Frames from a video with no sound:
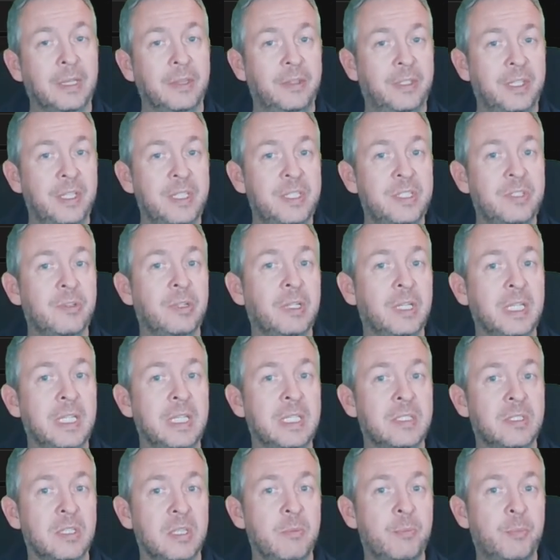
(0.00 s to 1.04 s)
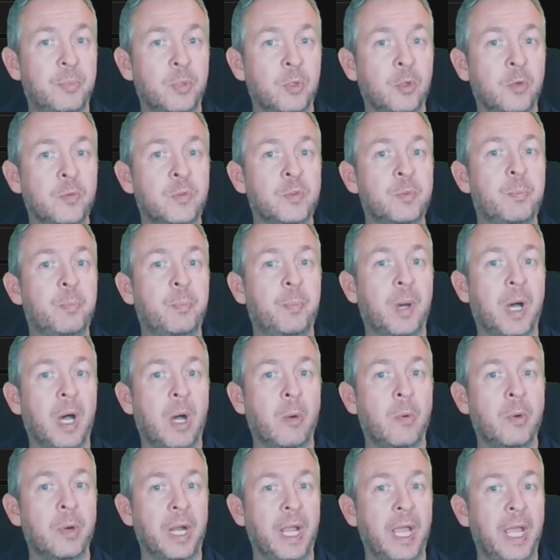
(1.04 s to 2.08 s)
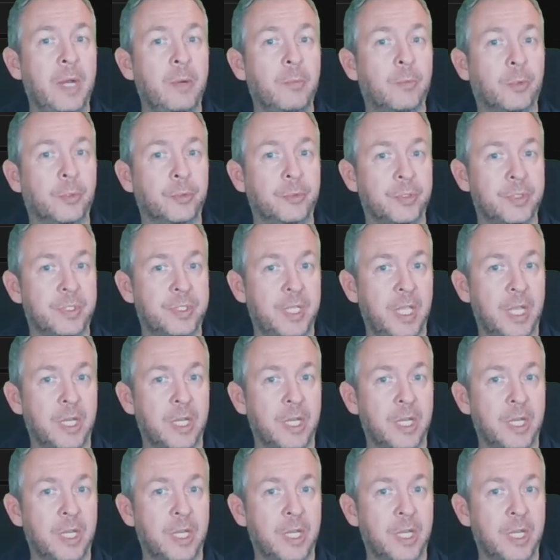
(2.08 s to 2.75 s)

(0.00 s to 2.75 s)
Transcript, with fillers: This release improves power and water